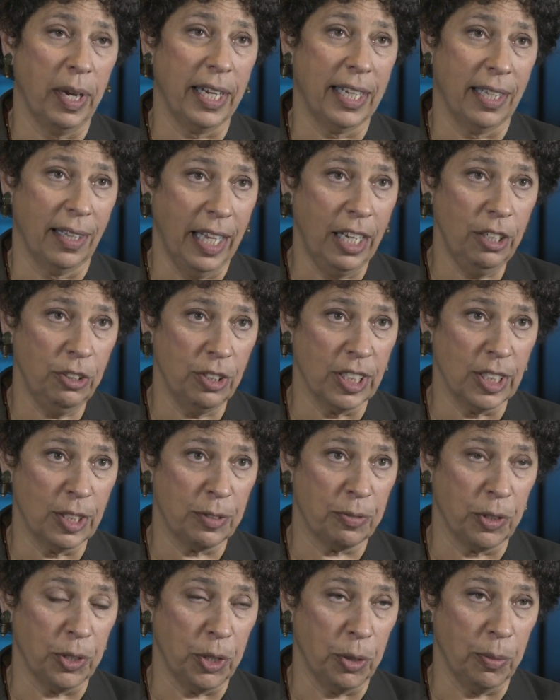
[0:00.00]

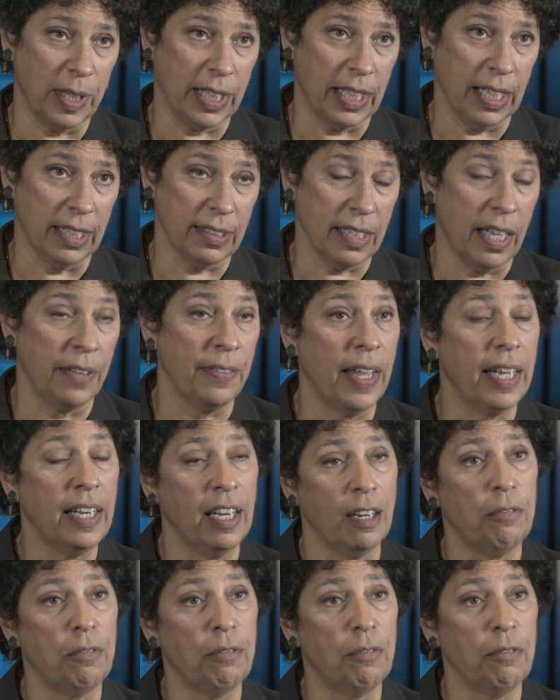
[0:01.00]
regulations for doing this and then